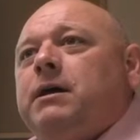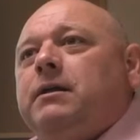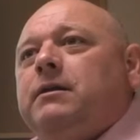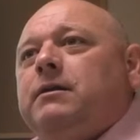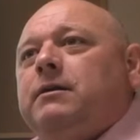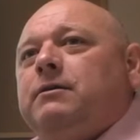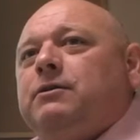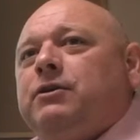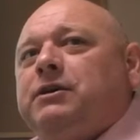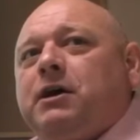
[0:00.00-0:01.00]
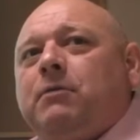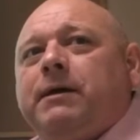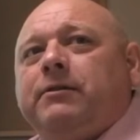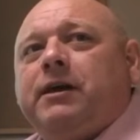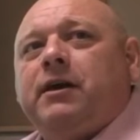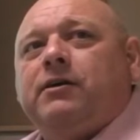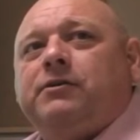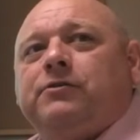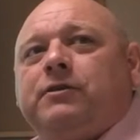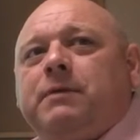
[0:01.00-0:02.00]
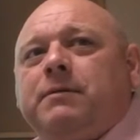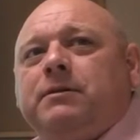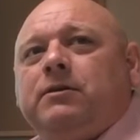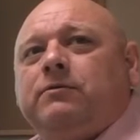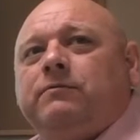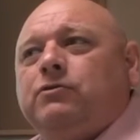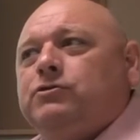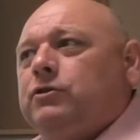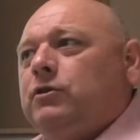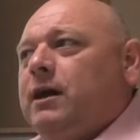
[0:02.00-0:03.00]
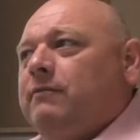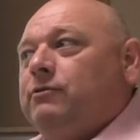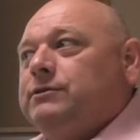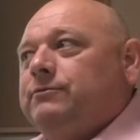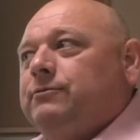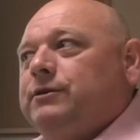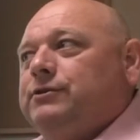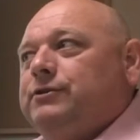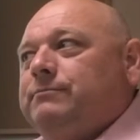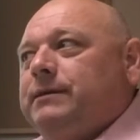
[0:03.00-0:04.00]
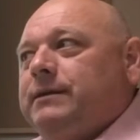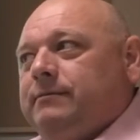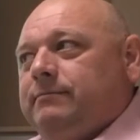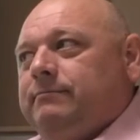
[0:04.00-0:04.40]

But you could tell by their character that maybe their devotional life wasn't what it should be.